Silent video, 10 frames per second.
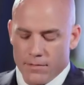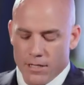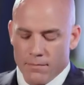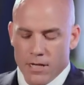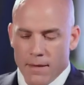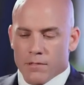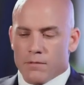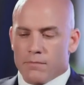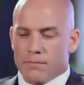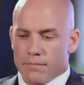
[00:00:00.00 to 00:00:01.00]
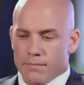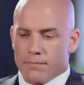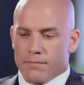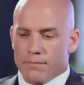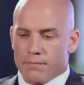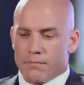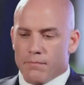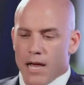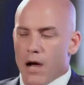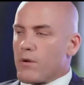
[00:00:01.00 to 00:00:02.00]
Sometimes
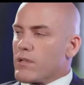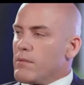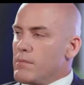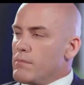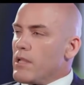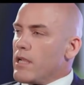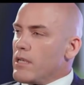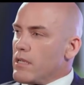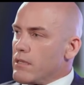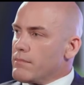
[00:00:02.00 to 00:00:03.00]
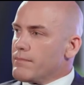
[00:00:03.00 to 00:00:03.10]
power can be blinding.